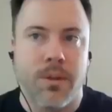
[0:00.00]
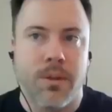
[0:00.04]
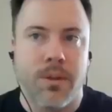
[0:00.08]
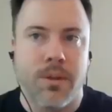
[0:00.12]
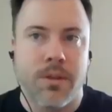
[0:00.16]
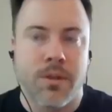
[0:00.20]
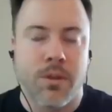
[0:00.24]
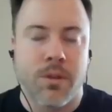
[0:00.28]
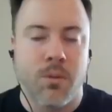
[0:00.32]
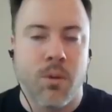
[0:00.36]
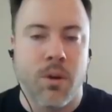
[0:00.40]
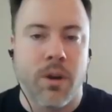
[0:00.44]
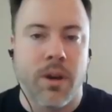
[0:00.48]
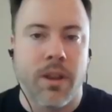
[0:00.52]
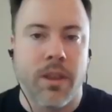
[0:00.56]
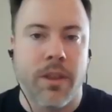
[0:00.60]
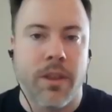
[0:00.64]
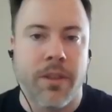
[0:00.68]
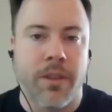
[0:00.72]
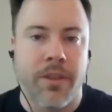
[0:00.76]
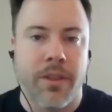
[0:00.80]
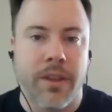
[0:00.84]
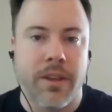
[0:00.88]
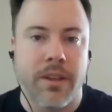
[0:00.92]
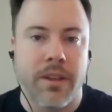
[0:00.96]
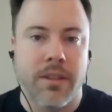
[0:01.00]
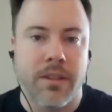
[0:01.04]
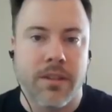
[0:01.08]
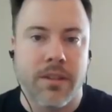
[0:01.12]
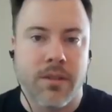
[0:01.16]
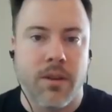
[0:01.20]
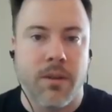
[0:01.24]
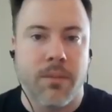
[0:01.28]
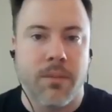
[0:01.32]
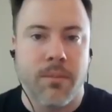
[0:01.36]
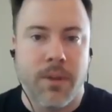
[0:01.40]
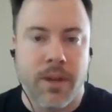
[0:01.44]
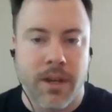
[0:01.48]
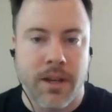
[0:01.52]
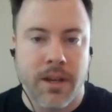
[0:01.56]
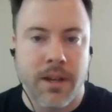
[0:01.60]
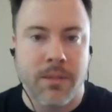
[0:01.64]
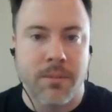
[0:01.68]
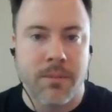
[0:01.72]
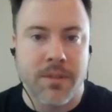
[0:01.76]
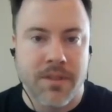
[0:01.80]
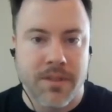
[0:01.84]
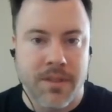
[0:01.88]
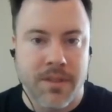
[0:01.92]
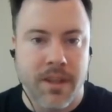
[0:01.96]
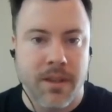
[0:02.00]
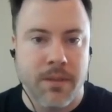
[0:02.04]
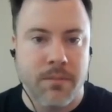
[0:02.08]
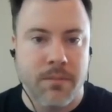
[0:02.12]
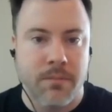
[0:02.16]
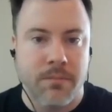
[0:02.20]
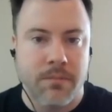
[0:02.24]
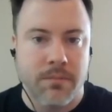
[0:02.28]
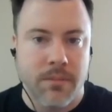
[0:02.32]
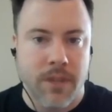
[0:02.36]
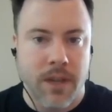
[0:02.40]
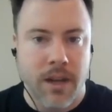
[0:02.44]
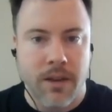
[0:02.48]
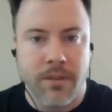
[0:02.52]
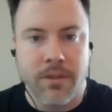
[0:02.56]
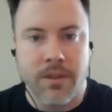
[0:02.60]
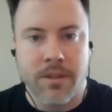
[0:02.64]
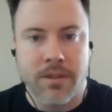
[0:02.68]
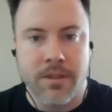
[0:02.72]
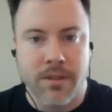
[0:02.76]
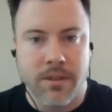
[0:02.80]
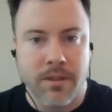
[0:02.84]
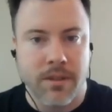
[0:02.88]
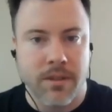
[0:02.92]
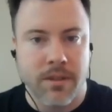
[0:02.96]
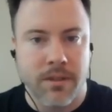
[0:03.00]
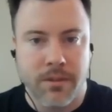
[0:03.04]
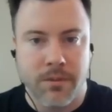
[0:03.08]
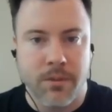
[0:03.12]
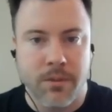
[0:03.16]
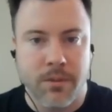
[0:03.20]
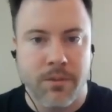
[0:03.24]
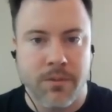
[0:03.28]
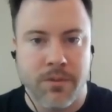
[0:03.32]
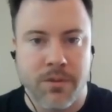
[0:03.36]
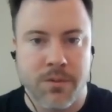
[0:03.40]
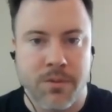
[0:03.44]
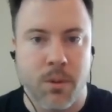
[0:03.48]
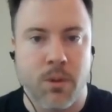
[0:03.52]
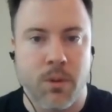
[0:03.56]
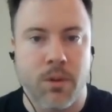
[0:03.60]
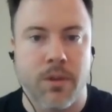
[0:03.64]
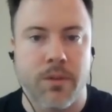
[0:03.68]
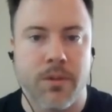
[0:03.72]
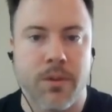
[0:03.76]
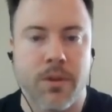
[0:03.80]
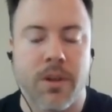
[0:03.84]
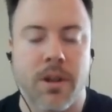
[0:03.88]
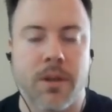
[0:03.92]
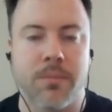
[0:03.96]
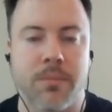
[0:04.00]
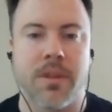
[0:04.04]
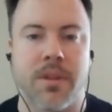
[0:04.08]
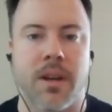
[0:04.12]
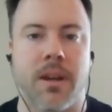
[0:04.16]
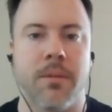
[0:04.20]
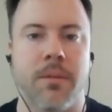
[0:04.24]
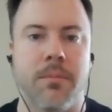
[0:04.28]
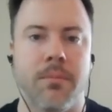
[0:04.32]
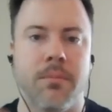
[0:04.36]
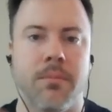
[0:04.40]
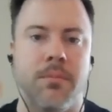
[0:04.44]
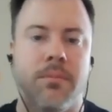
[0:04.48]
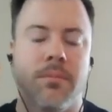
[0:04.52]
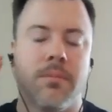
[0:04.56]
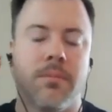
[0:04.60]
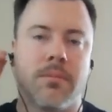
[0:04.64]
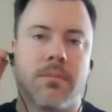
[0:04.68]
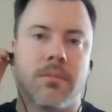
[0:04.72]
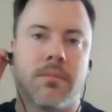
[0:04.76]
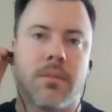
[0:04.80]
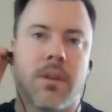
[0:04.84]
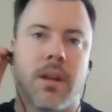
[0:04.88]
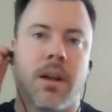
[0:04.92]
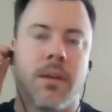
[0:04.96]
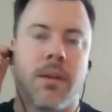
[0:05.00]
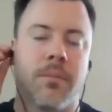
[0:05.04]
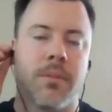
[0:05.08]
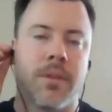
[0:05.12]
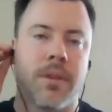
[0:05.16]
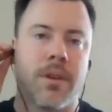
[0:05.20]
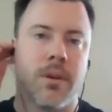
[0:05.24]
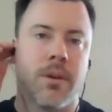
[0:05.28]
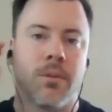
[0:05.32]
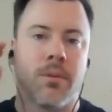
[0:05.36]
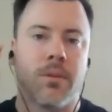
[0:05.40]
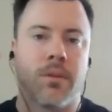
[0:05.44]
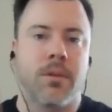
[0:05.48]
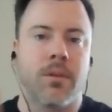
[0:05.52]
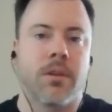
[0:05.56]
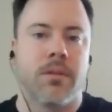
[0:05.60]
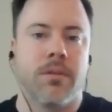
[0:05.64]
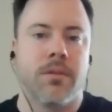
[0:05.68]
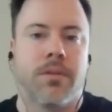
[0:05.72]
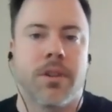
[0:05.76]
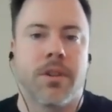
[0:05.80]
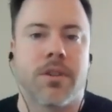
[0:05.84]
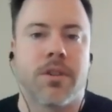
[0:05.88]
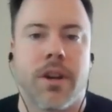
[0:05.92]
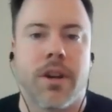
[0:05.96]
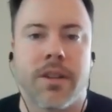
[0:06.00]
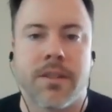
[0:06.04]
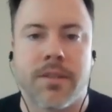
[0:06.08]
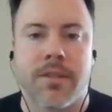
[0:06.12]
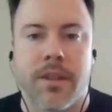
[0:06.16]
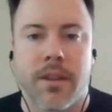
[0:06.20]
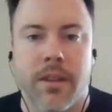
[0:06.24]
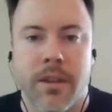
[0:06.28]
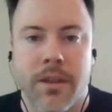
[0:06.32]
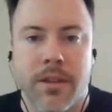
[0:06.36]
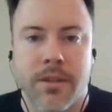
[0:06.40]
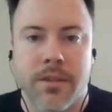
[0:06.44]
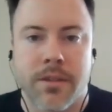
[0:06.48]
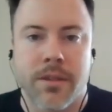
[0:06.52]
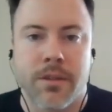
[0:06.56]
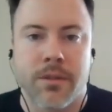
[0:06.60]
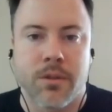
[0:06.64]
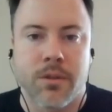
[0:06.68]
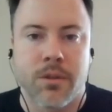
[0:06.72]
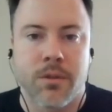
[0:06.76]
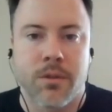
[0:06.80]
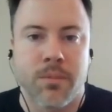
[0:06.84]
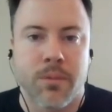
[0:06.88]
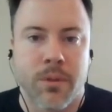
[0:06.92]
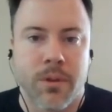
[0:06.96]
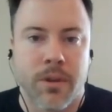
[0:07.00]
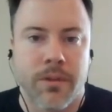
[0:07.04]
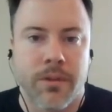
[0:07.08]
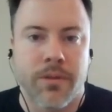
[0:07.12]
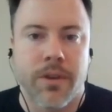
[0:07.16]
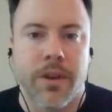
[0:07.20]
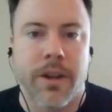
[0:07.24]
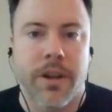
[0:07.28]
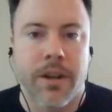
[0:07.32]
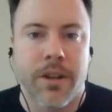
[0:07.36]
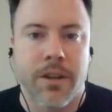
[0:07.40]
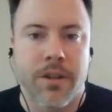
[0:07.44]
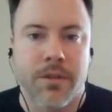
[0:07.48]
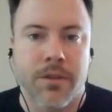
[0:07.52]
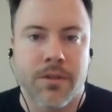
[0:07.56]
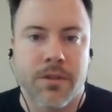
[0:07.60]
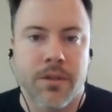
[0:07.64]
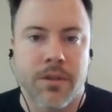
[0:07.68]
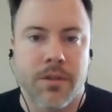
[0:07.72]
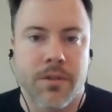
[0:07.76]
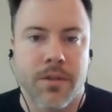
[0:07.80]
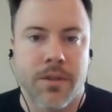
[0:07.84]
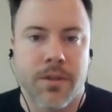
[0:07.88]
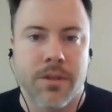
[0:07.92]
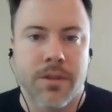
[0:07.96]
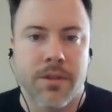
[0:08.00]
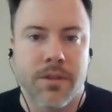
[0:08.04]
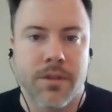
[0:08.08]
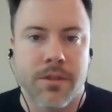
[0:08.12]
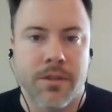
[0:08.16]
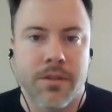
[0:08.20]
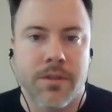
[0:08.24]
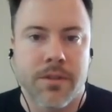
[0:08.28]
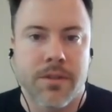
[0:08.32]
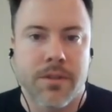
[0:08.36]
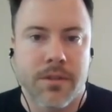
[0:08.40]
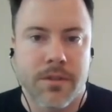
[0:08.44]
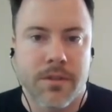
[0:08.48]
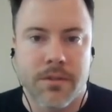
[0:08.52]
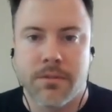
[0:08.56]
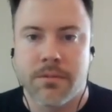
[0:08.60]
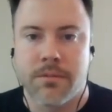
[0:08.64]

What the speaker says: one of the things. So my name is Tim. Obviously, we've spoken a few times. I'm the owner of the Tri-State Legacy Group. We're a financial services